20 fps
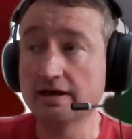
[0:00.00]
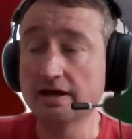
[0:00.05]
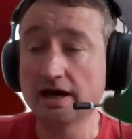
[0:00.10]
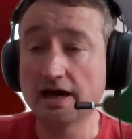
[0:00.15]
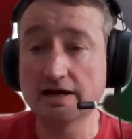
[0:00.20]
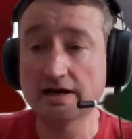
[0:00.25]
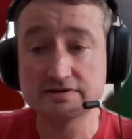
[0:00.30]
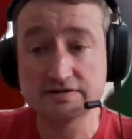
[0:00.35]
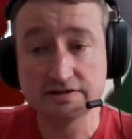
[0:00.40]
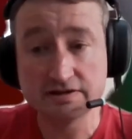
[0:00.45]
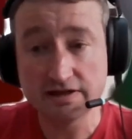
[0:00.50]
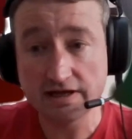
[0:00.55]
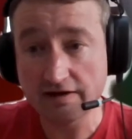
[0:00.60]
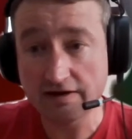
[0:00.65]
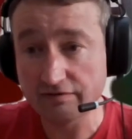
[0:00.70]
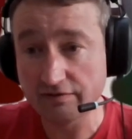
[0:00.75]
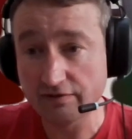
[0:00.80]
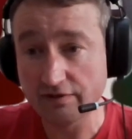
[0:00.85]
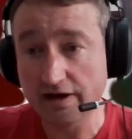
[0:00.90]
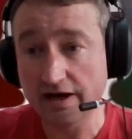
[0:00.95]
has
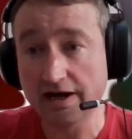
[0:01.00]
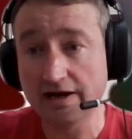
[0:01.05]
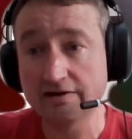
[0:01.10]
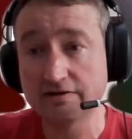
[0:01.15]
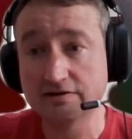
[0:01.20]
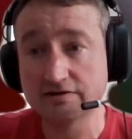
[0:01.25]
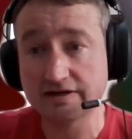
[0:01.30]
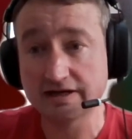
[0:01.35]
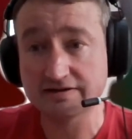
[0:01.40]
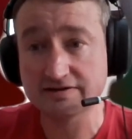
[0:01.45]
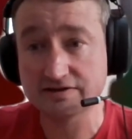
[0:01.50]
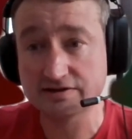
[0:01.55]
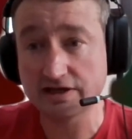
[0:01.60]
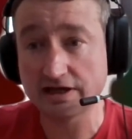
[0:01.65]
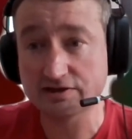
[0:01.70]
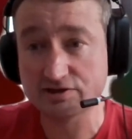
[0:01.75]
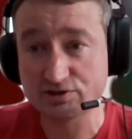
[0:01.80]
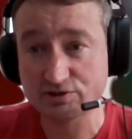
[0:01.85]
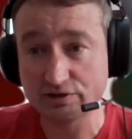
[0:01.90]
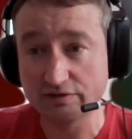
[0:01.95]
never had that
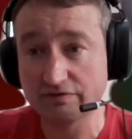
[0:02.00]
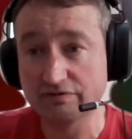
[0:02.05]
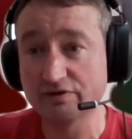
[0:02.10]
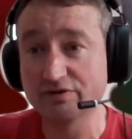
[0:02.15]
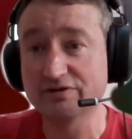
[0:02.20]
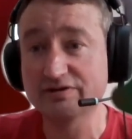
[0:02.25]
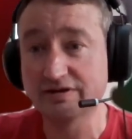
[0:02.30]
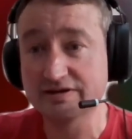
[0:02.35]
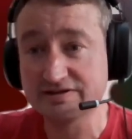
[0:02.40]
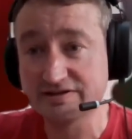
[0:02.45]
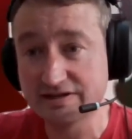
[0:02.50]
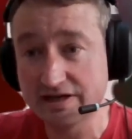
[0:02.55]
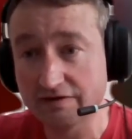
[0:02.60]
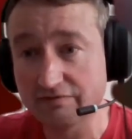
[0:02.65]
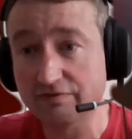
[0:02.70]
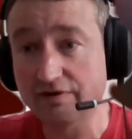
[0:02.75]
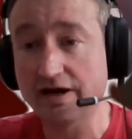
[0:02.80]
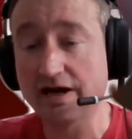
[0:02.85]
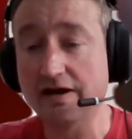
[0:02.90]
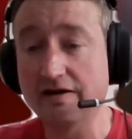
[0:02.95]
statutory footing, has
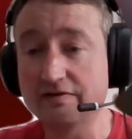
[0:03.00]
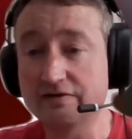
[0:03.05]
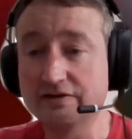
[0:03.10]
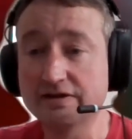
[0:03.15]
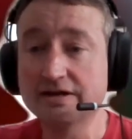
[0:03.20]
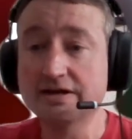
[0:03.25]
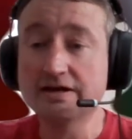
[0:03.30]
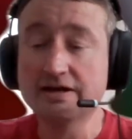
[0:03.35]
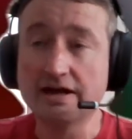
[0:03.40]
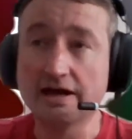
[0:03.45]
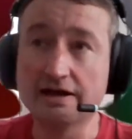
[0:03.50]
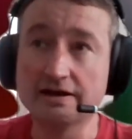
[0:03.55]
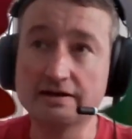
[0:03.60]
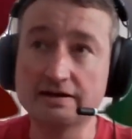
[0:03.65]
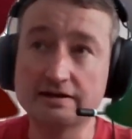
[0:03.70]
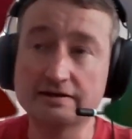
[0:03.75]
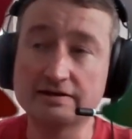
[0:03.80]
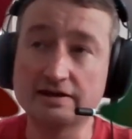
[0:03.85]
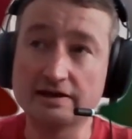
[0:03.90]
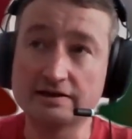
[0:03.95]
never had
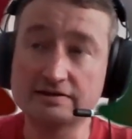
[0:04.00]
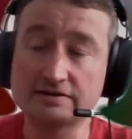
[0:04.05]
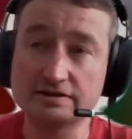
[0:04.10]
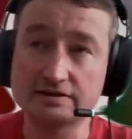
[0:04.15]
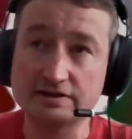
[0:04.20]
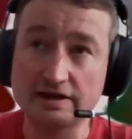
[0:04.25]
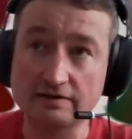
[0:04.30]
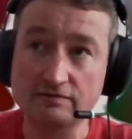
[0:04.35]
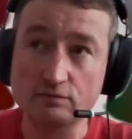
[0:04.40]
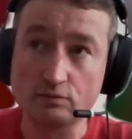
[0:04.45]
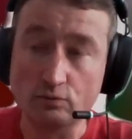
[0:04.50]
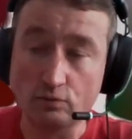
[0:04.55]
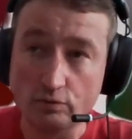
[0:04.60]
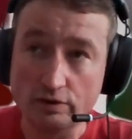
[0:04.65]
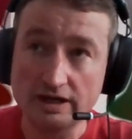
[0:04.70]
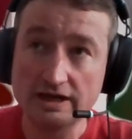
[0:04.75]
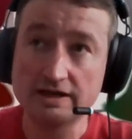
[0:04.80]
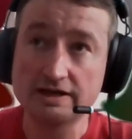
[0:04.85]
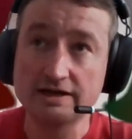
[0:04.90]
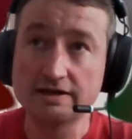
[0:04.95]
that
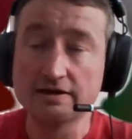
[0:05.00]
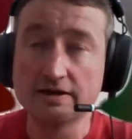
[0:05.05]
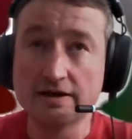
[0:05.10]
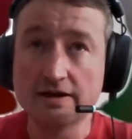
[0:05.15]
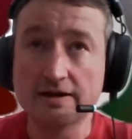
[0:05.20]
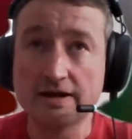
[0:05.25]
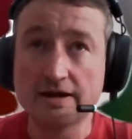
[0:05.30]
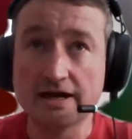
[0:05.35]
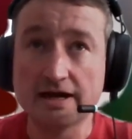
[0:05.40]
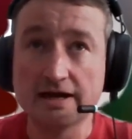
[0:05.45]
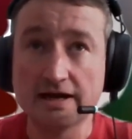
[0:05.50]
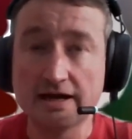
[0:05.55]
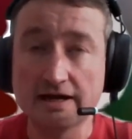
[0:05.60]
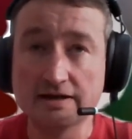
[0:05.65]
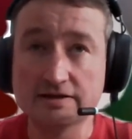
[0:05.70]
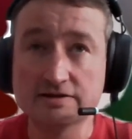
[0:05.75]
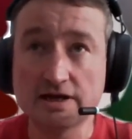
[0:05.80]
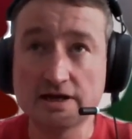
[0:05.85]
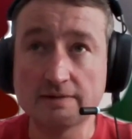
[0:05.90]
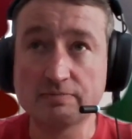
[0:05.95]
really
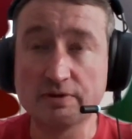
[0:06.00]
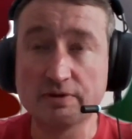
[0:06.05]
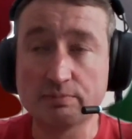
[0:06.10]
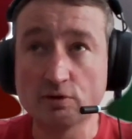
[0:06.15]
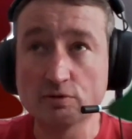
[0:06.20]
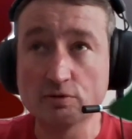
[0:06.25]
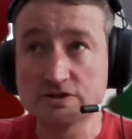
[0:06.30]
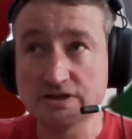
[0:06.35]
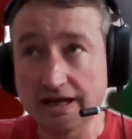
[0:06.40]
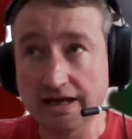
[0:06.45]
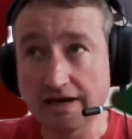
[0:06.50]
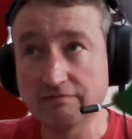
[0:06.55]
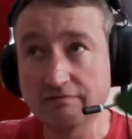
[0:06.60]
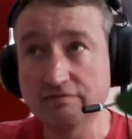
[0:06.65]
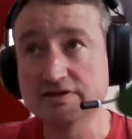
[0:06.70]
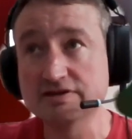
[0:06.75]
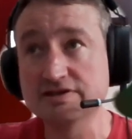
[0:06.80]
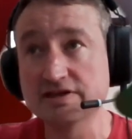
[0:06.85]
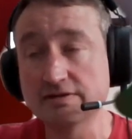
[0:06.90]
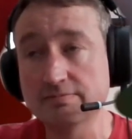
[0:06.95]
in-depth approach that every
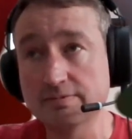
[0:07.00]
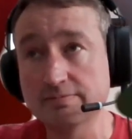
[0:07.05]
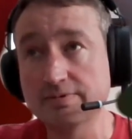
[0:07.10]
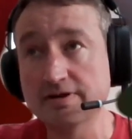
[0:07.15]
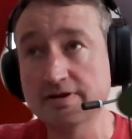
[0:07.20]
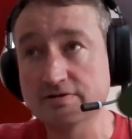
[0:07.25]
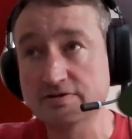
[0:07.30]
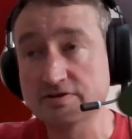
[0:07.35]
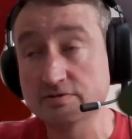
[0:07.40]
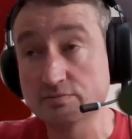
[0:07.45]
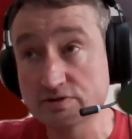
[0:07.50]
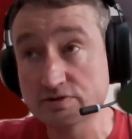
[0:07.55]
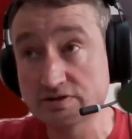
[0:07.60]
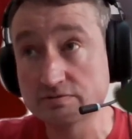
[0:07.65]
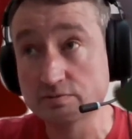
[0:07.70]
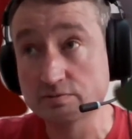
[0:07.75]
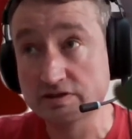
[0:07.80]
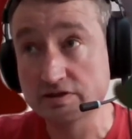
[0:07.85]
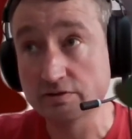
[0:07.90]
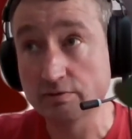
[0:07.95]
disabled person was
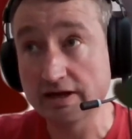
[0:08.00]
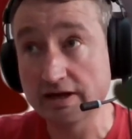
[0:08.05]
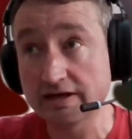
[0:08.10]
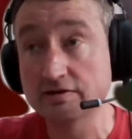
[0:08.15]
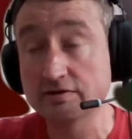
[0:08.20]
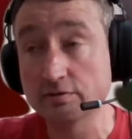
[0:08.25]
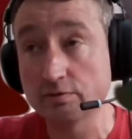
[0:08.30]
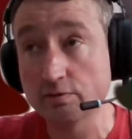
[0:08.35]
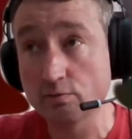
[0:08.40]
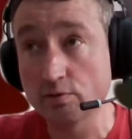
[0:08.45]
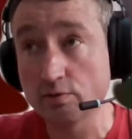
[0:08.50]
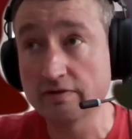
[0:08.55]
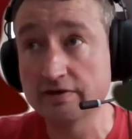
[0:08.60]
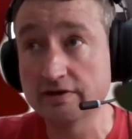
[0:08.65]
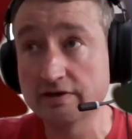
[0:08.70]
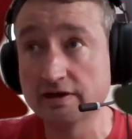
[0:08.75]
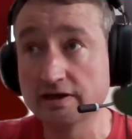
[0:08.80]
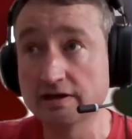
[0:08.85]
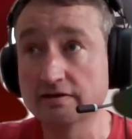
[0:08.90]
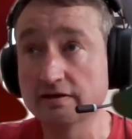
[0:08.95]
directed to where they
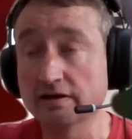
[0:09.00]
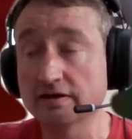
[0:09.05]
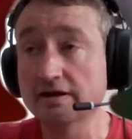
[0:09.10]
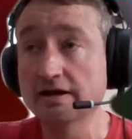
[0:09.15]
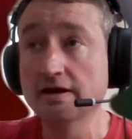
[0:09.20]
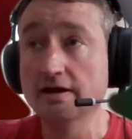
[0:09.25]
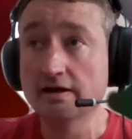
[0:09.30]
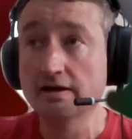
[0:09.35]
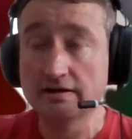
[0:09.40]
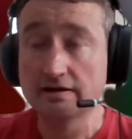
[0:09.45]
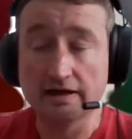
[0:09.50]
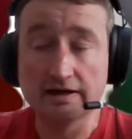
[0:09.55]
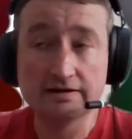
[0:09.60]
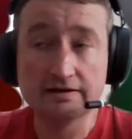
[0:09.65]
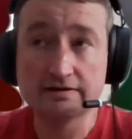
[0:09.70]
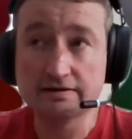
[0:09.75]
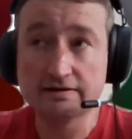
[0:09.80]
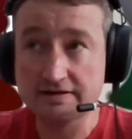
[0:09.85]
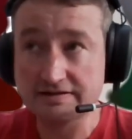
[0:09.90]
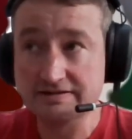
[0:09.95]
needed it,
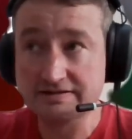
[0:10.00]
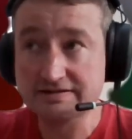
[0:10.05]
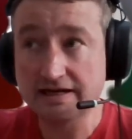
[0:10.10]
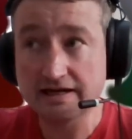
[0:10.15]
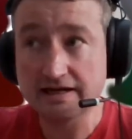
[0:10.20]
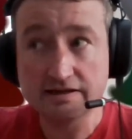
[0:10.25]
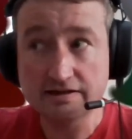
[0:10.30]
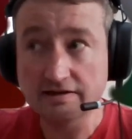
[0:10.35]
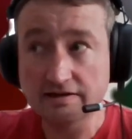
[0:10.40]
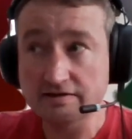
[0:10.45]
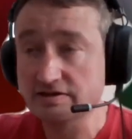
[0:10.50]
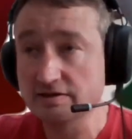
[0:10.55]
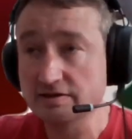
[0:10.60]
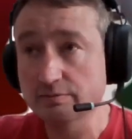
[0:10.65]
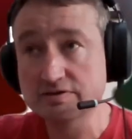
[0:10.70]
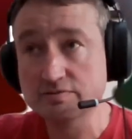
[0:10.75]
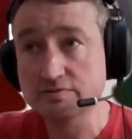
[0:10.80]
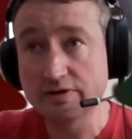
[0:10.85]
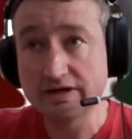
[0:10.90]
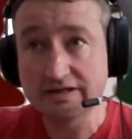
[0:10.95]
and that sadly that someone
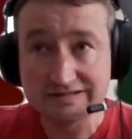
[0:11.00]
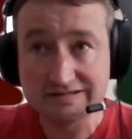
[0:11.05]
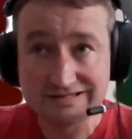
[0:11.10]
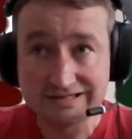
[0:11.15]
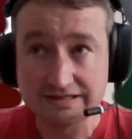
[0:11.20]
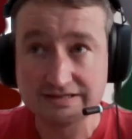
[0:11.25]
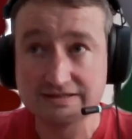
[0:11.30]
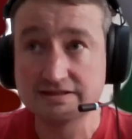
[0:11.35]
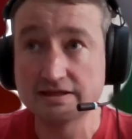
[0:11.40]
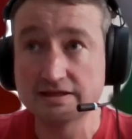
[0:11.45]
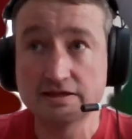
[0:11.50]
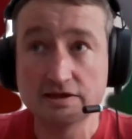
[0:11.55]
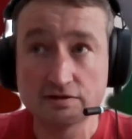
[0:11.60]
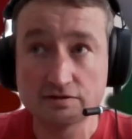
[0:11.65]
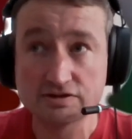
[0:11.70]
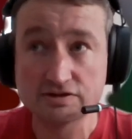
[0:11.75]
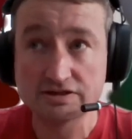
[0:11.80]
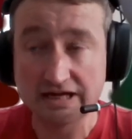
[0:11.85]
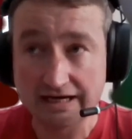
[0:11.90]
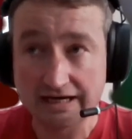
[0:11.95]
is waiting 16 years
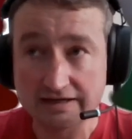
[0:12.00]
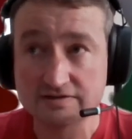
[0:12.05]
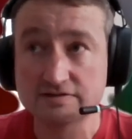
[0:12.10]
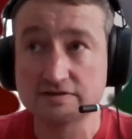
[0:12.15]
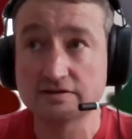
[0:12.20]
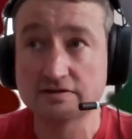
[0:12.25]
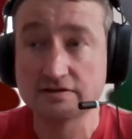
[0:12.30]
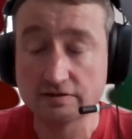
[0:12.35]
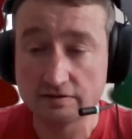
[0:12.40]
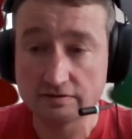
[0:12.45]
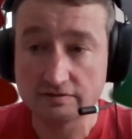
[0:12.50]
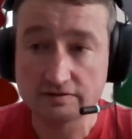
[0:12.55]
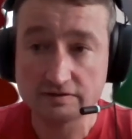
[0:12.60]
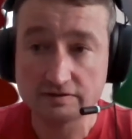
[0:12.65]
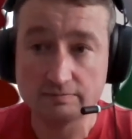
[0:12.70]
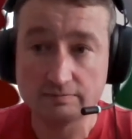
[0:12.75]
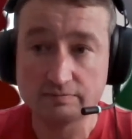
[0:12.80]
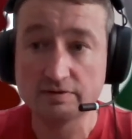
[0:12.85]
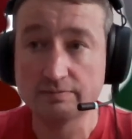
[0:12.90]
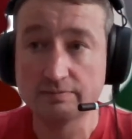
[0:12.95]
to access it
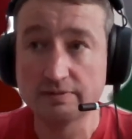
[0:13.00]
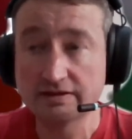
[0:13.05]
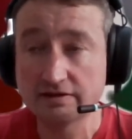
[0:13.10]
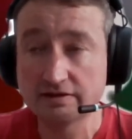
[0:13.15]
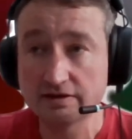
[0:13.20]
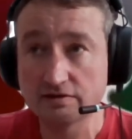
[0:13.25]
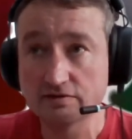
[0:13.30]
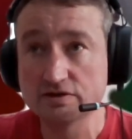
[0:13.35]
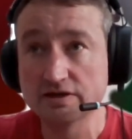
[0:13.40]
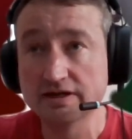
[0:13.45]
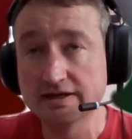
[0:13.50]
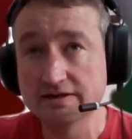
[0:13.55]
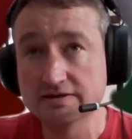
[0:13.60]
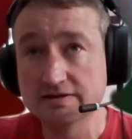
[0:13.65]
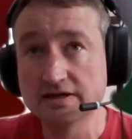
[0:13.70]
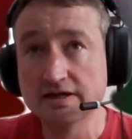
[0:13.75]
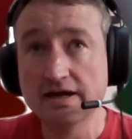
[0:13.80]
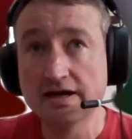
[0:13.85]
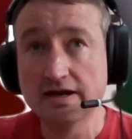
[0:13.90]
to meet their needs.